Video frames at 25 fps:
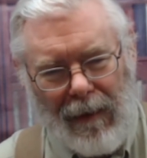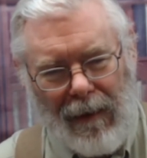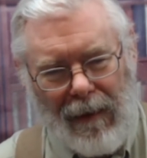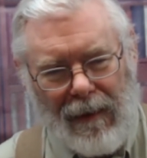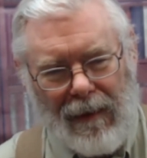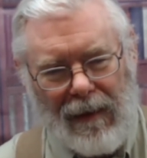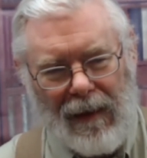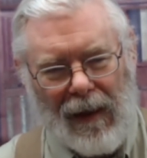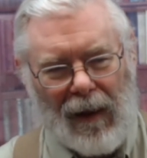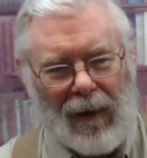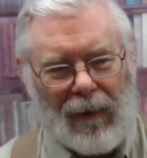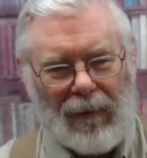
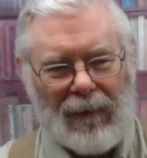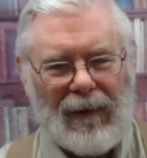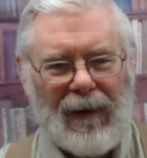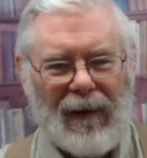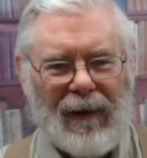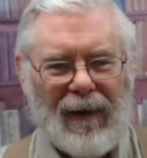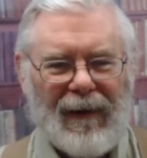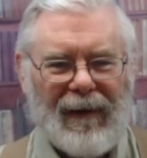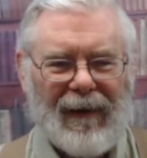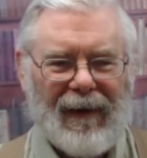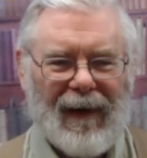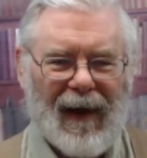So,
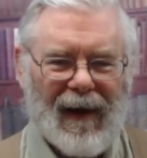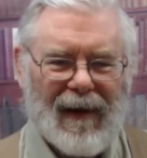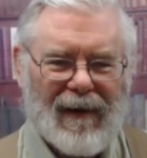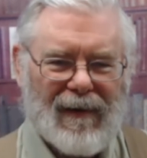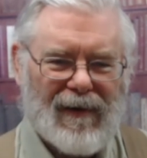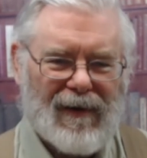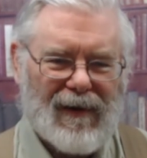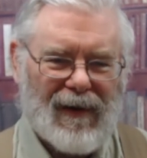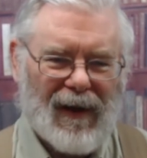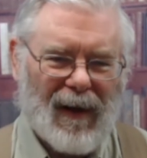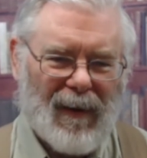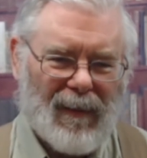
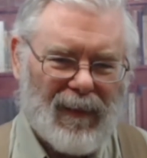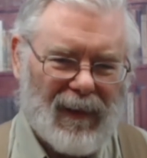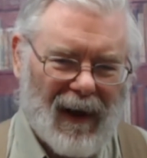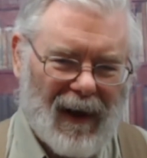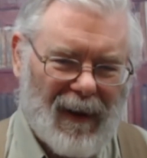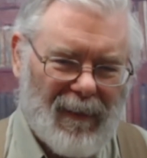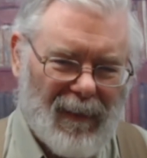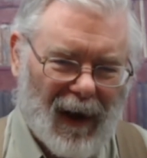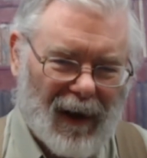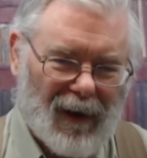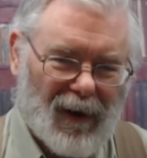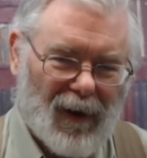next
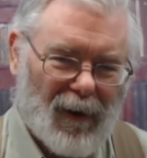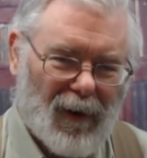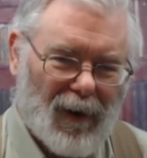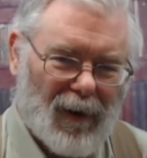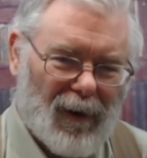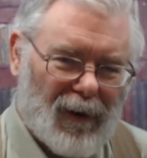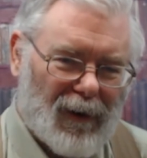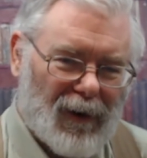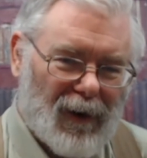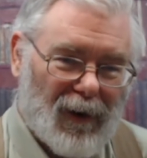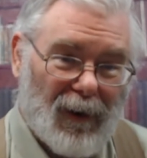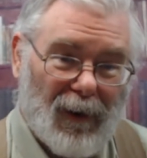update my
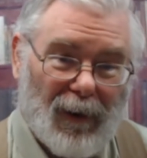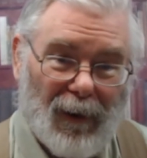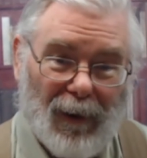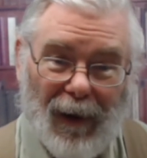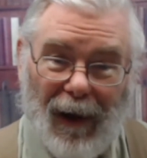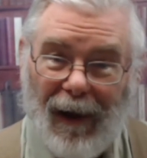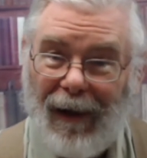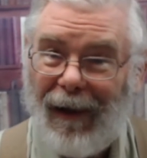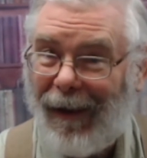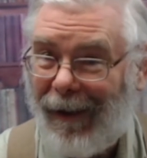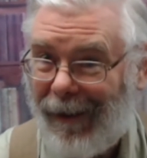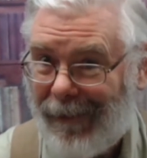kernel to
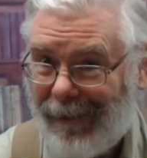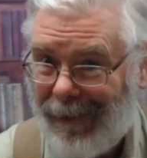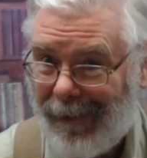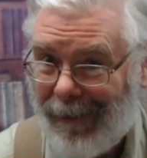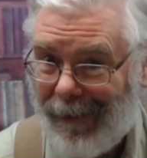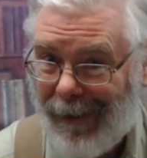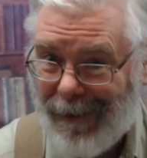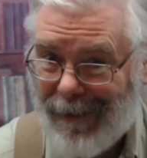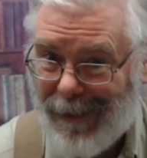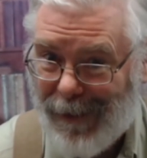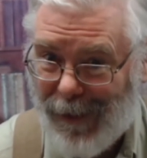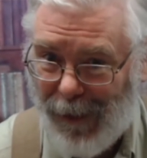an
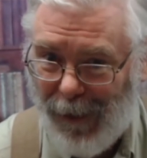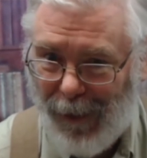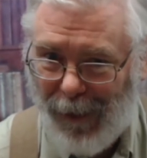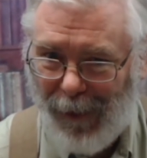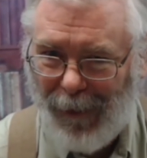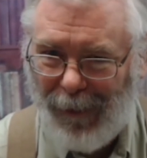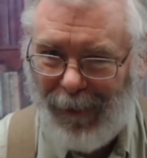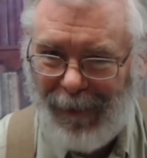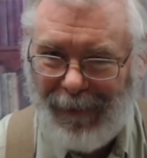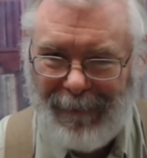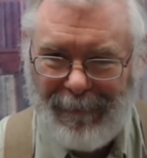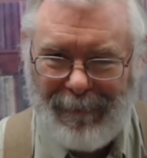LTS
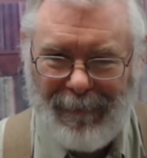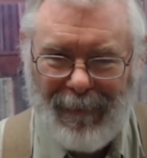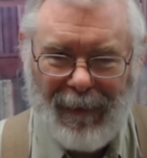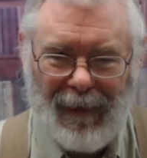kernel.